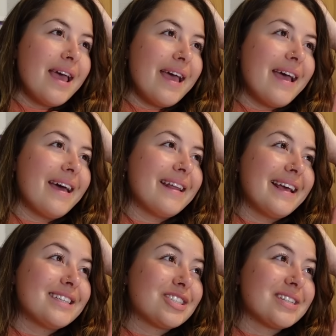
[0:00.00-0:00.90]
And
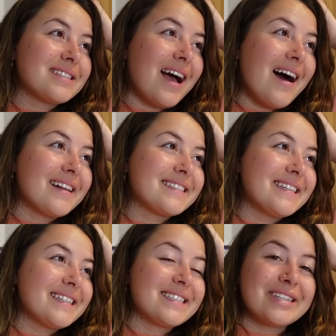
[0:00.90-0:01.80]
it's just
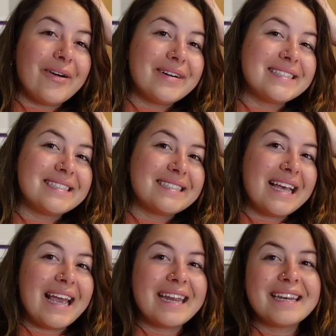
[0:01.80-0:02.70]
honestly so
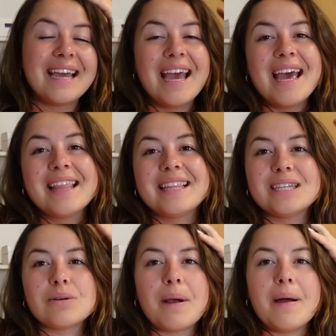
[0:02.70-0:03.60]
insane.
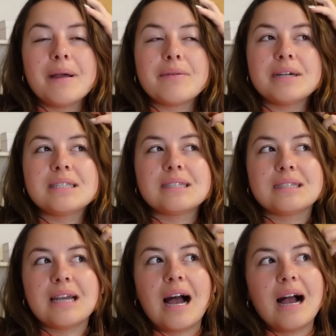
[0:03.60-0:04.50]
These are probably
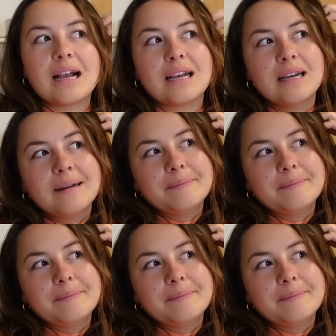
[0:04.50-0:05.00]
restock